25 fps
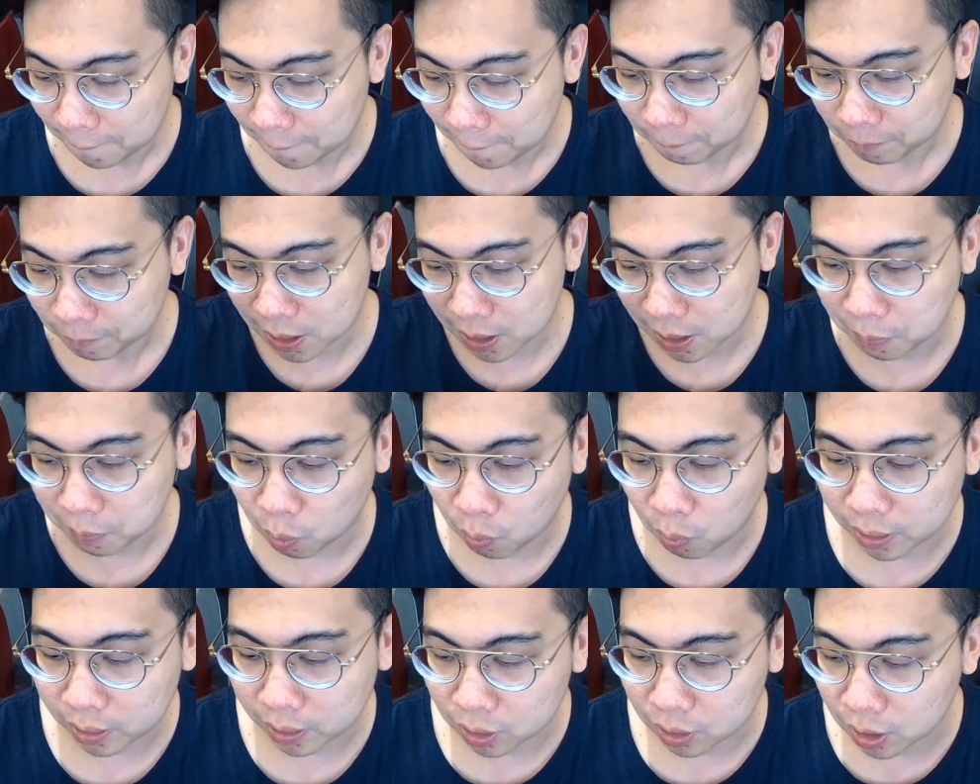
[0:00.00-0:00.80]
That's number
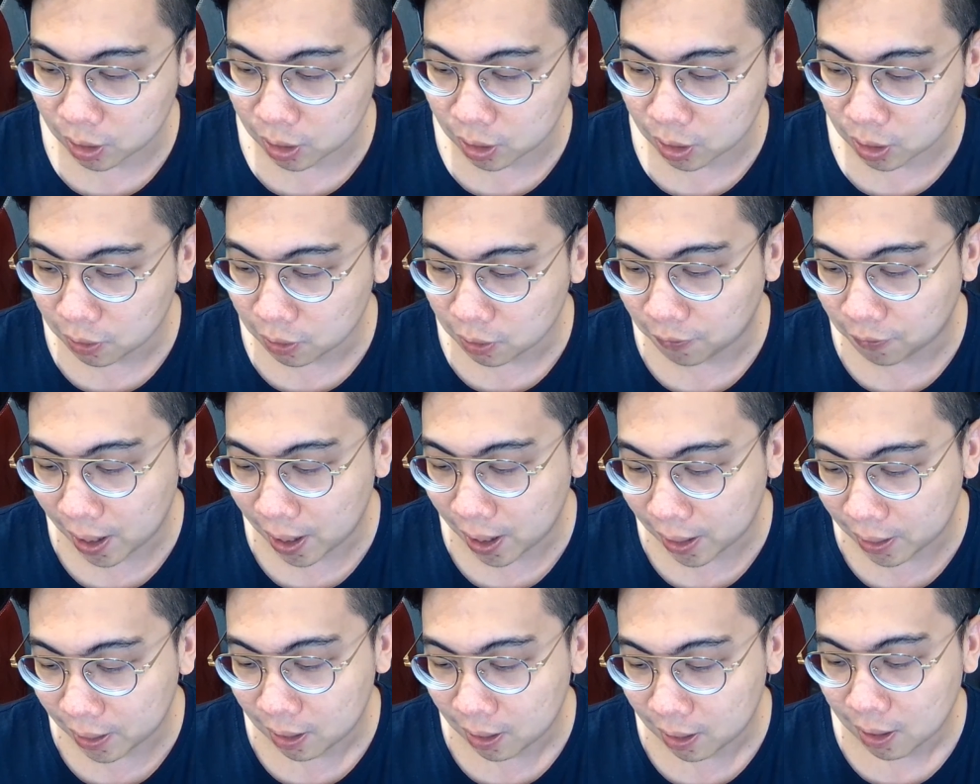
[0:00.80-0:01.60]
1. You need to
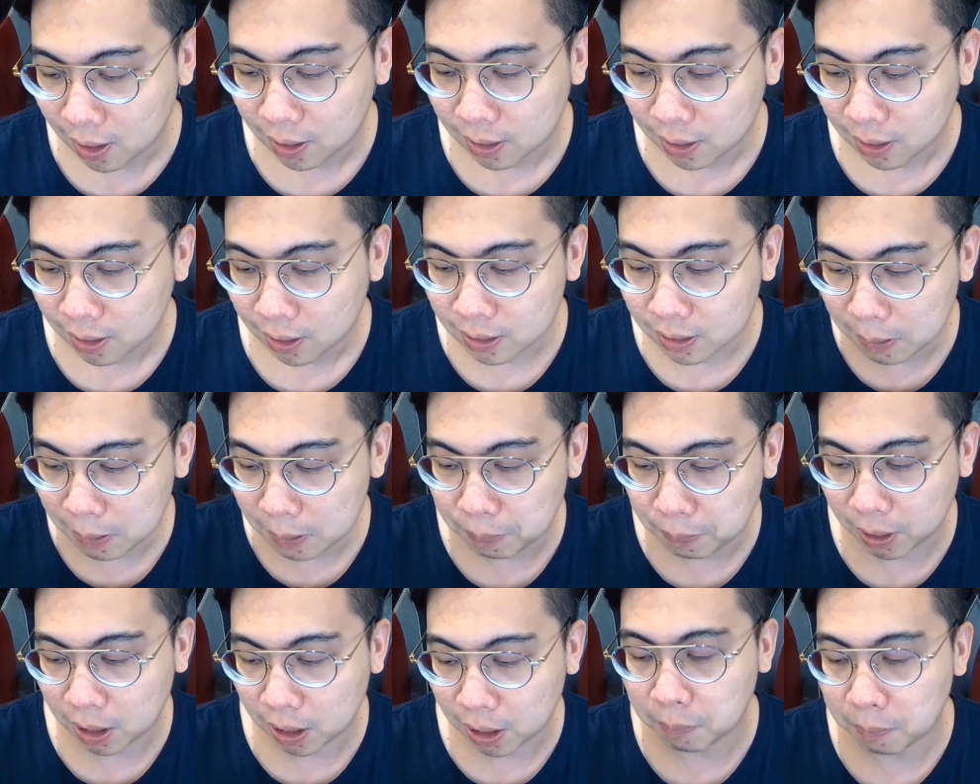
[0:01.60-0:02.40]
find
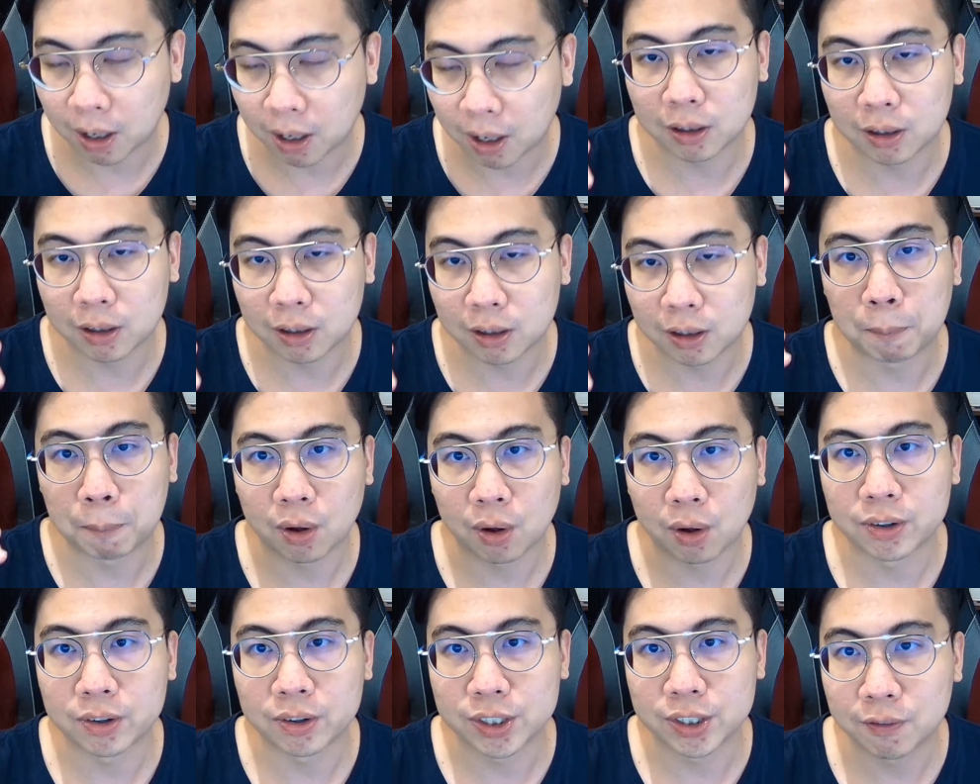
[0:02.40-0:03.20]
deeper about the
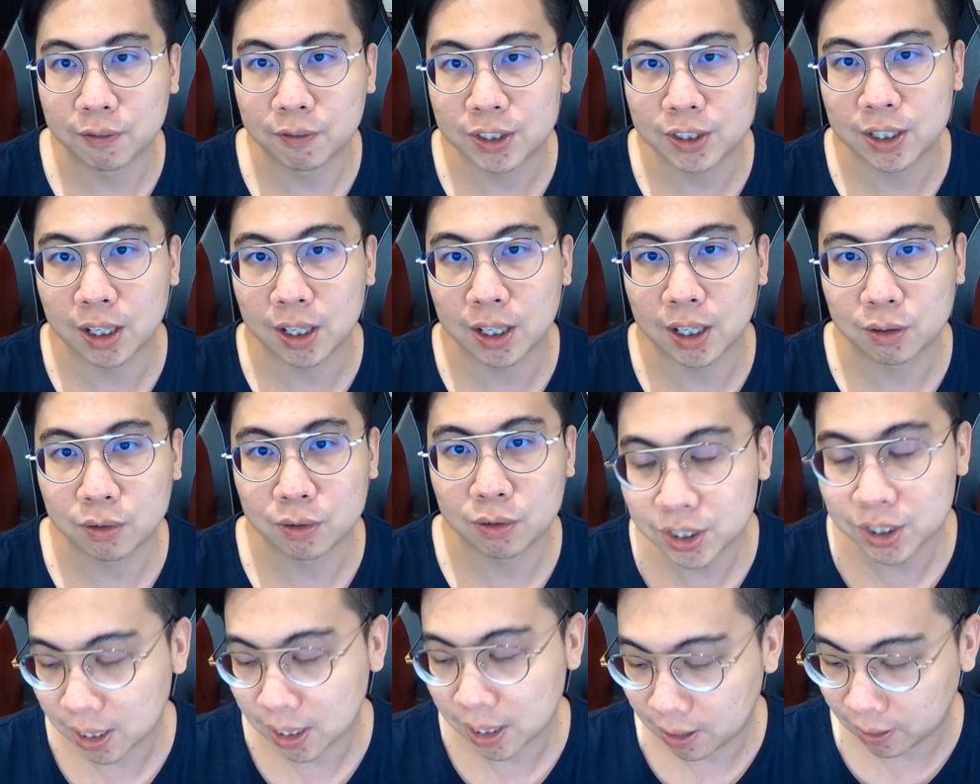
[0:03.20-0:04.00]
product or service that you're
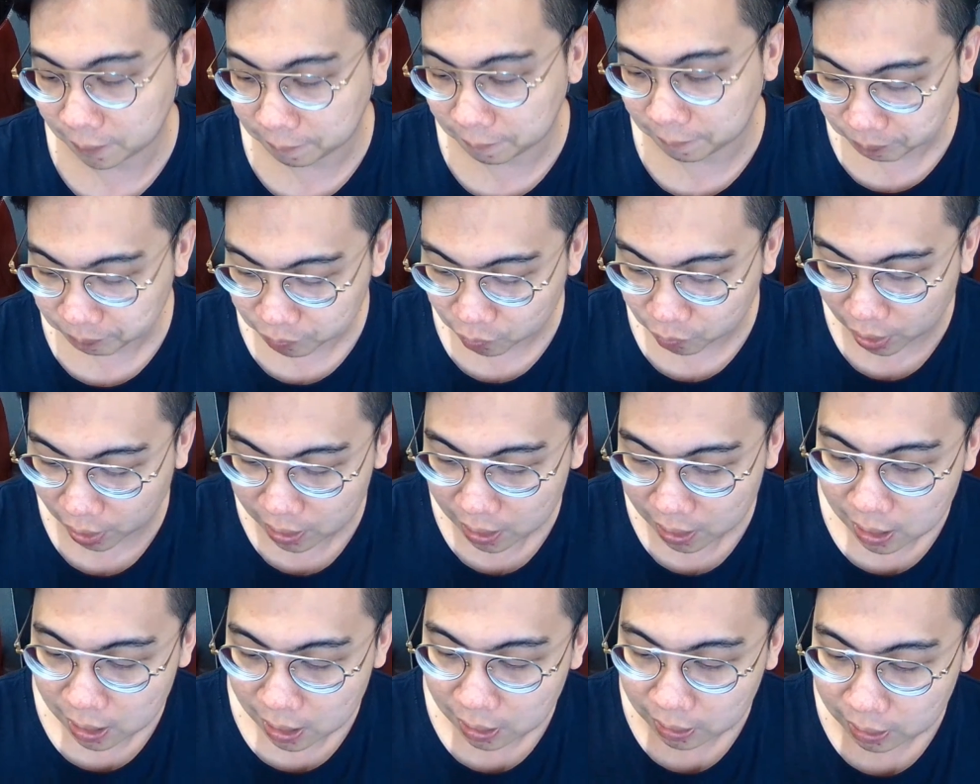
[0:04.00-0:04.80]
selling, right?
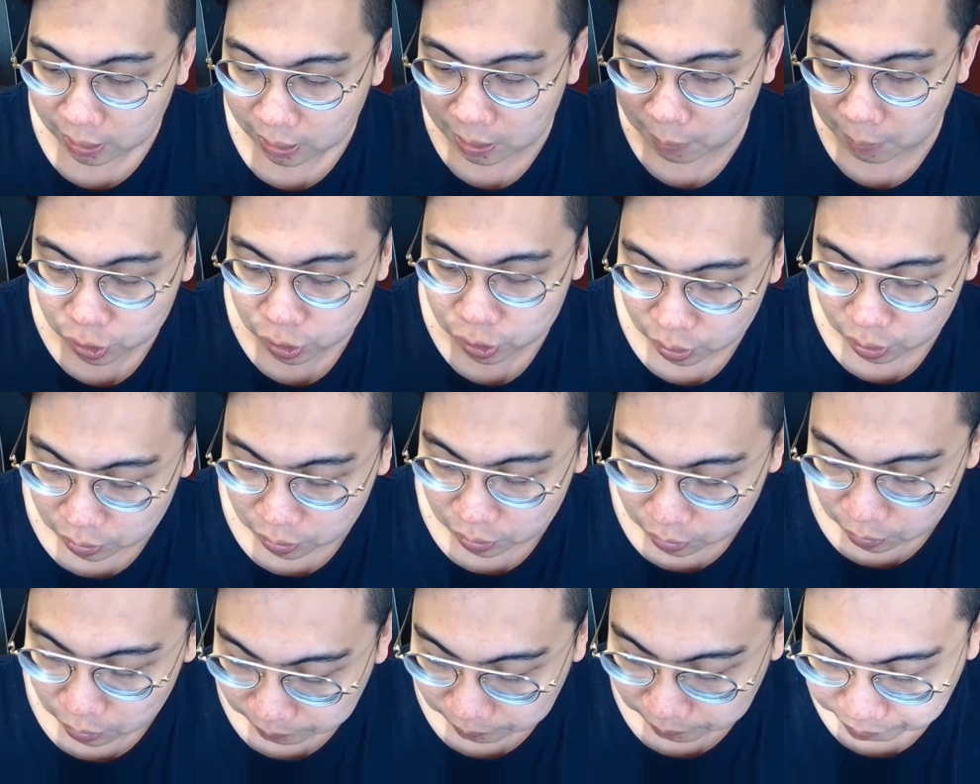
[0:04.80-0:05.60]
Number
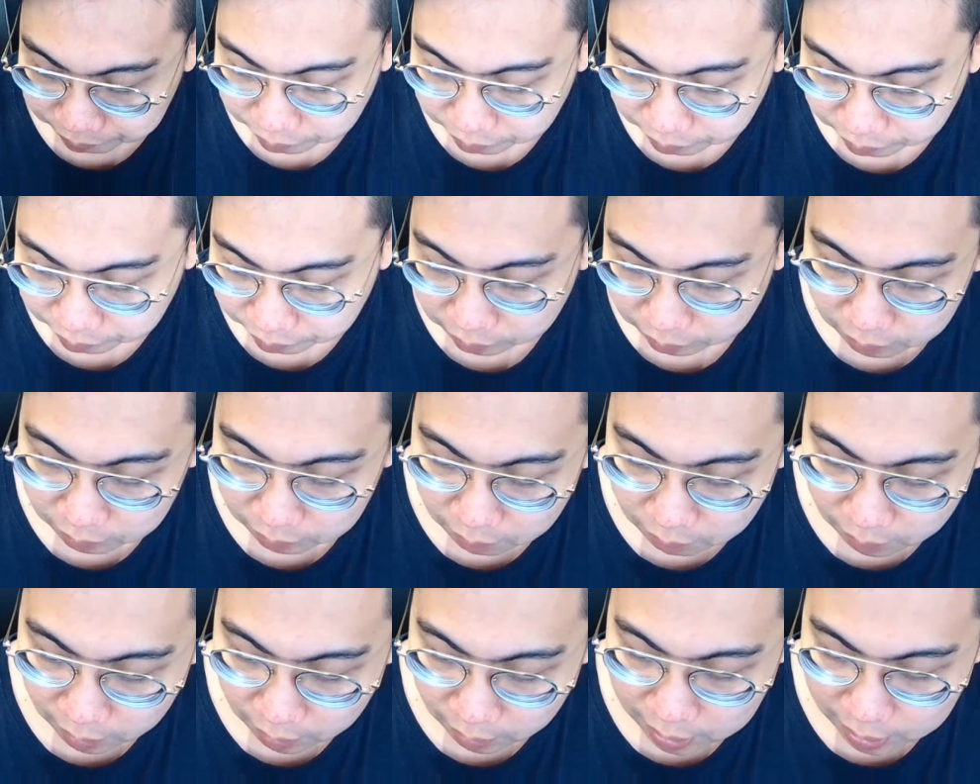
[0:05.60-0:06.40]
2
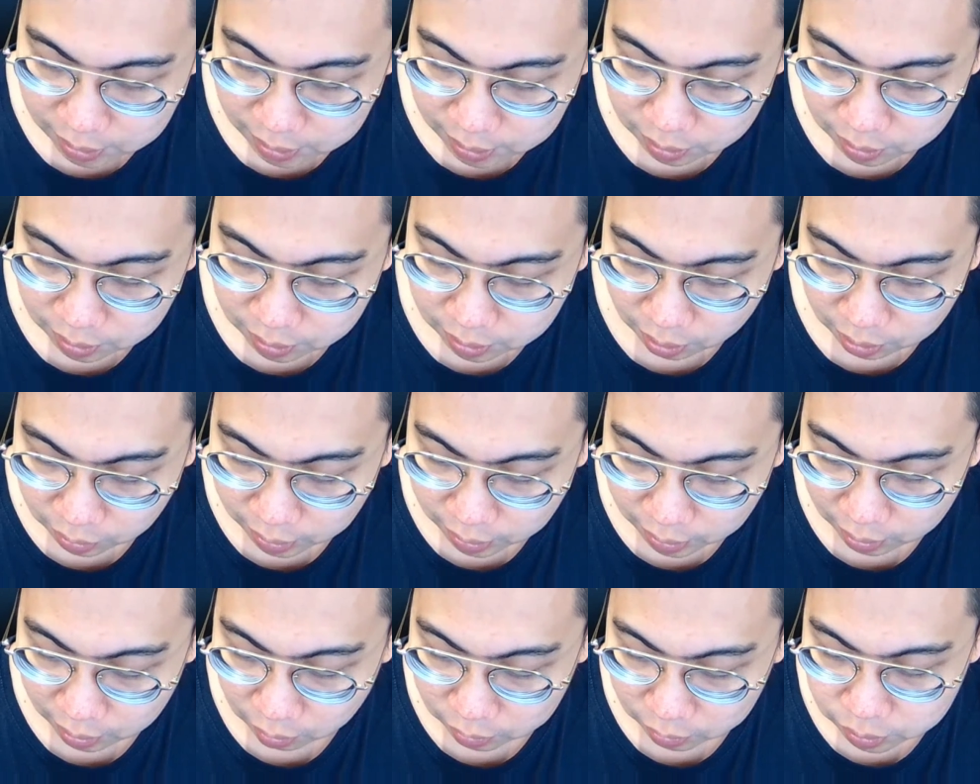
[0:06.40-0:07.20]
is you
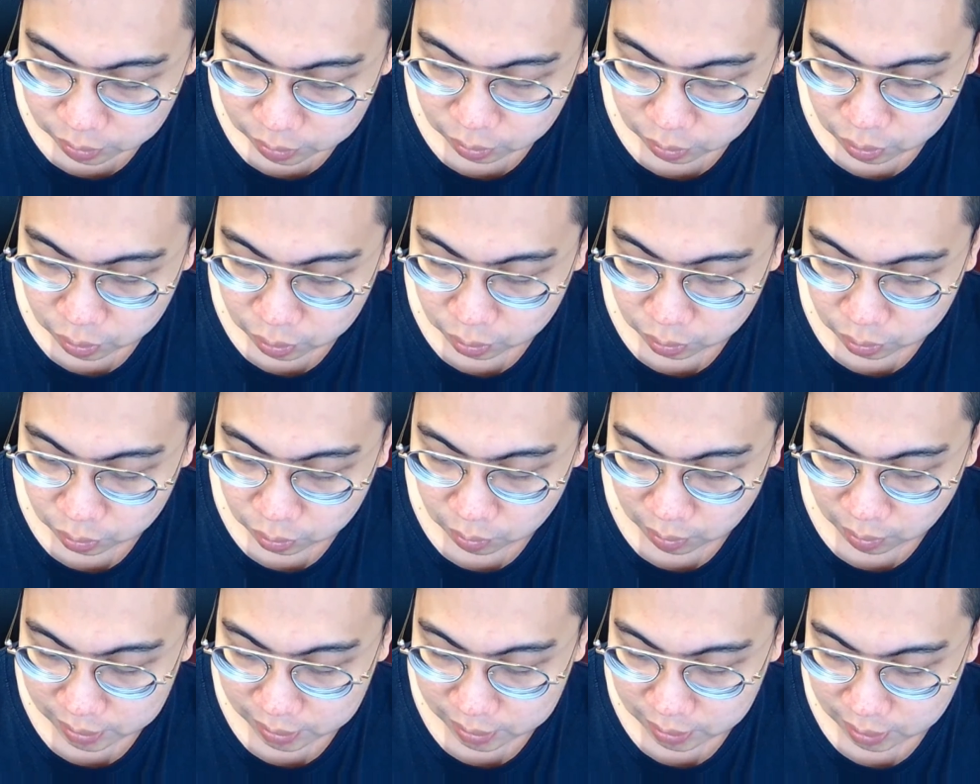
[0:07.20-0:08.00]
can also do
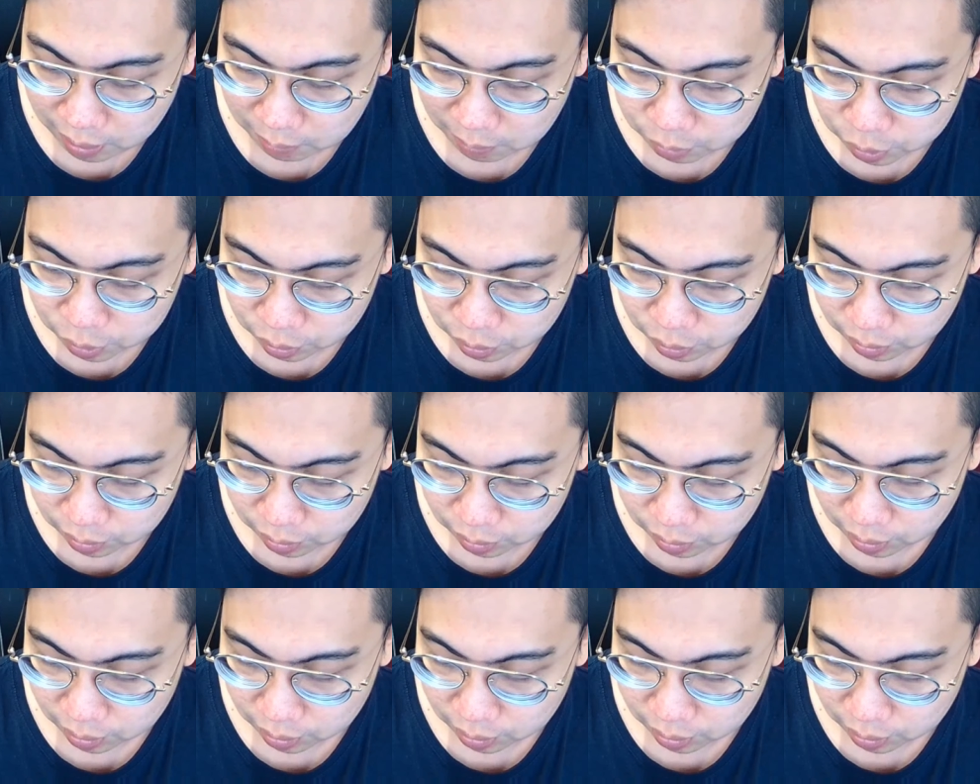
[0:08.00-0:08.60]
assumption